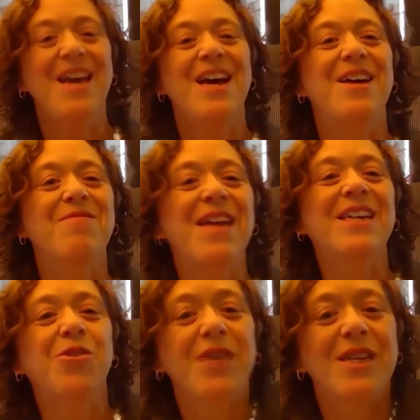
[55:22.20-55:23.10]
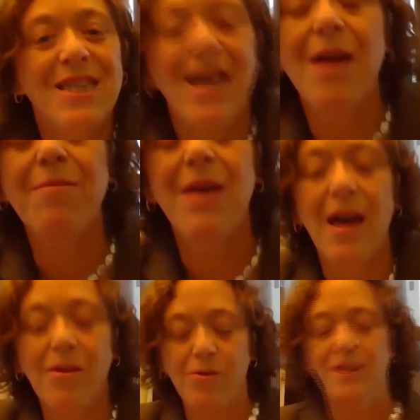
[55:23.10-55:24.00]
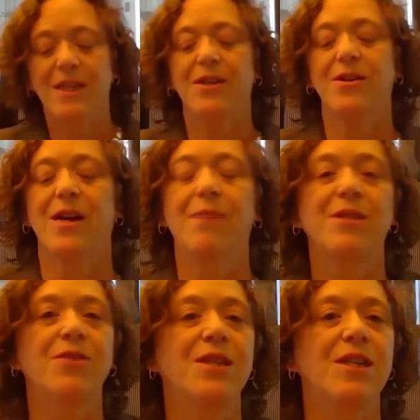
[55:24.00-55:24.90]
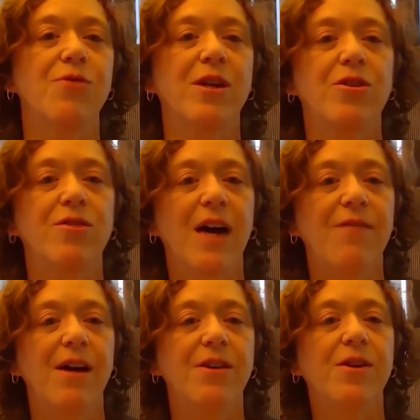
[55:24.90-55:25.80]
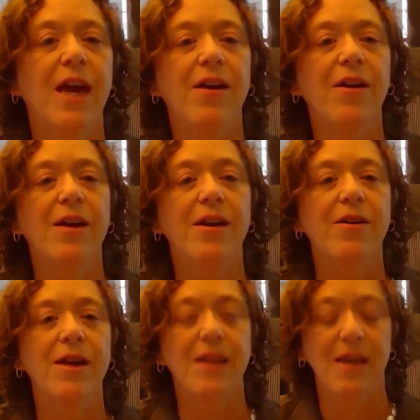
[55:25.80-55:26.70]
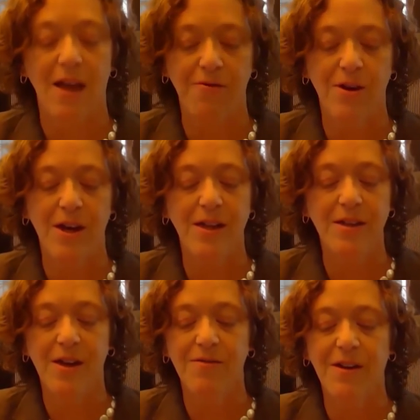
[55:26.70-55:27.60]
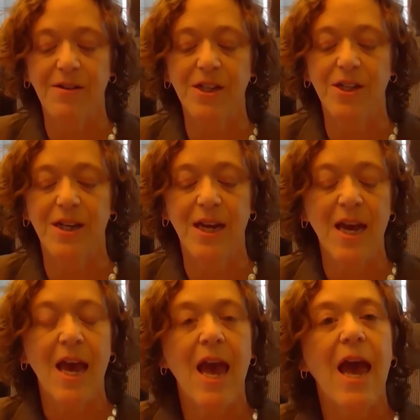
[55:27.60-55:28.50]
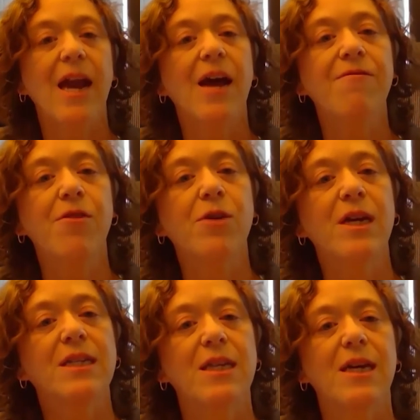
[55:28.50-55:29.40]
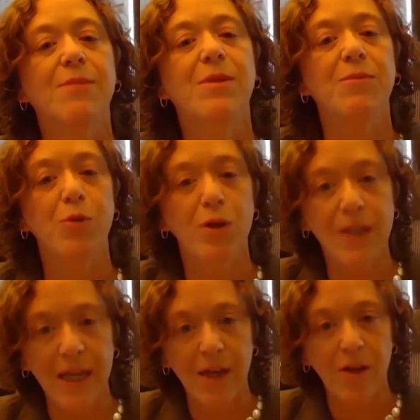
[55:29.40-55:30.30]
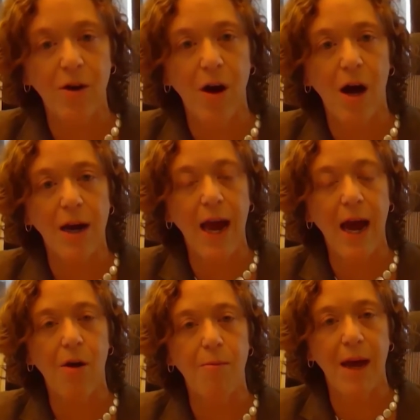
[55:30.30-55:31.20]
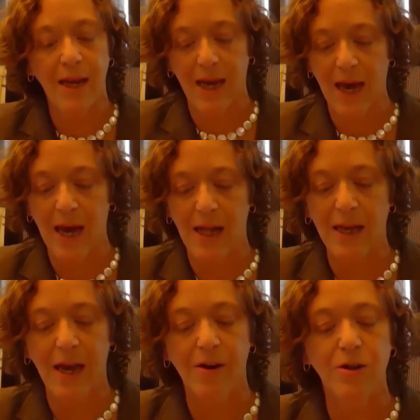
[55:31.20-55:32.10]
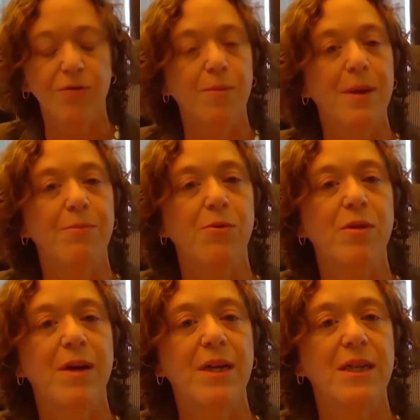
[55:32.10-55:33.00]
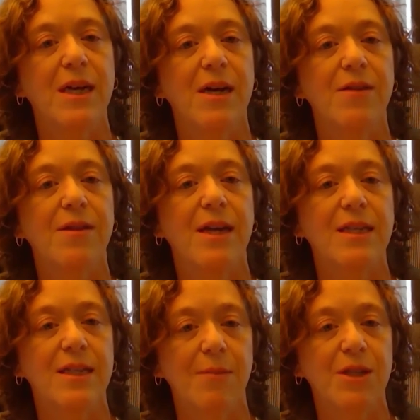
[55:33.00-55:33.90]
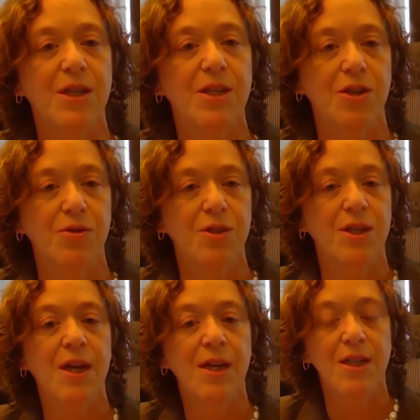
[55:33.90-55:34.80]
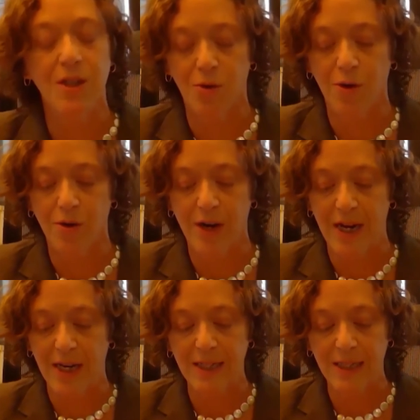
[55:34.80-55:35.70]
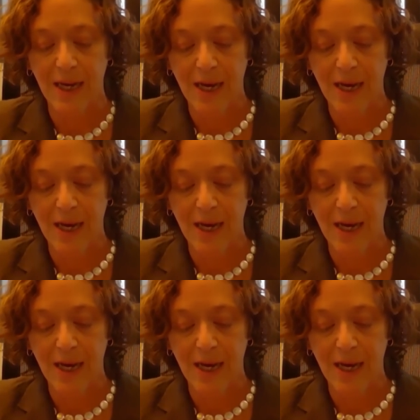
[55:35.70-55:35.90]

Thanks, Chris. I'm Catherine Tier. I'm Associate Director of High Value Care here at the California Healthcare Foundation. And I focus in particular on how Medi-Cal cares for people with mental health and substance use disorder needs.